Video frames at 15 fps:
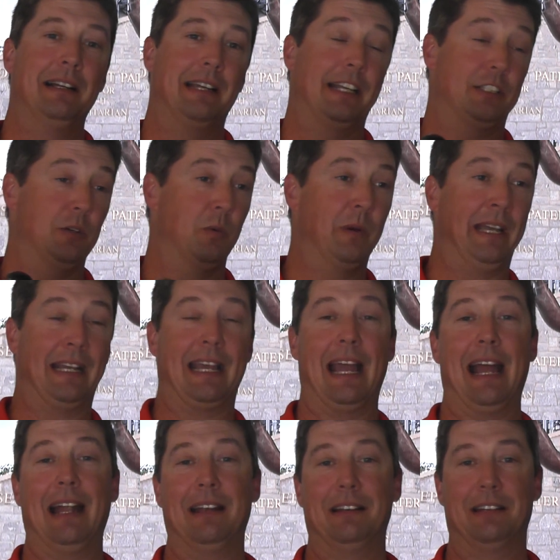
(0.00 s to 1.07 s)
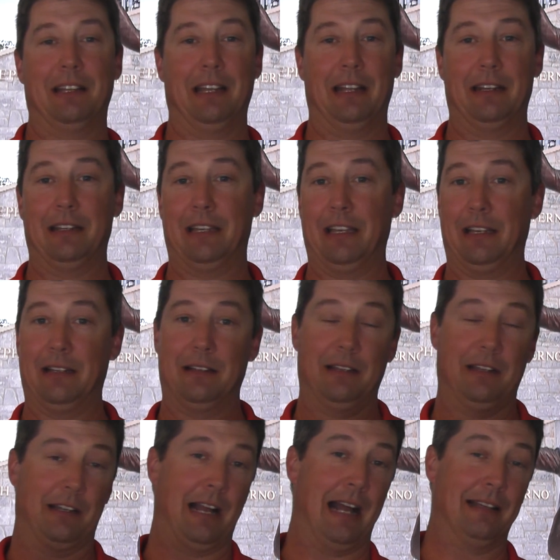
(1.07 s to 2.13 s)
it's a weekend, and
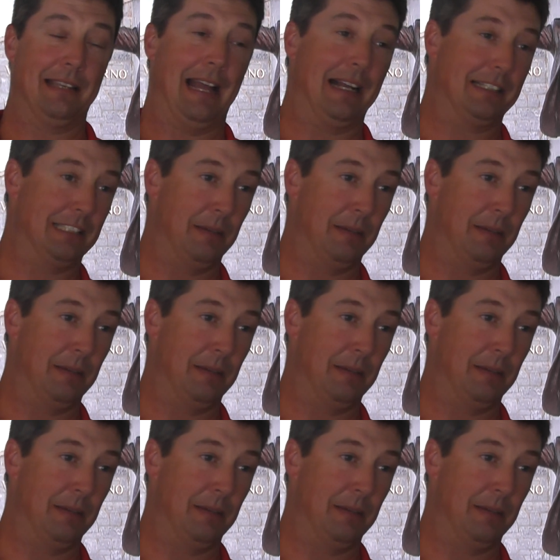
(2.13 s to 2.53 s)
he contacts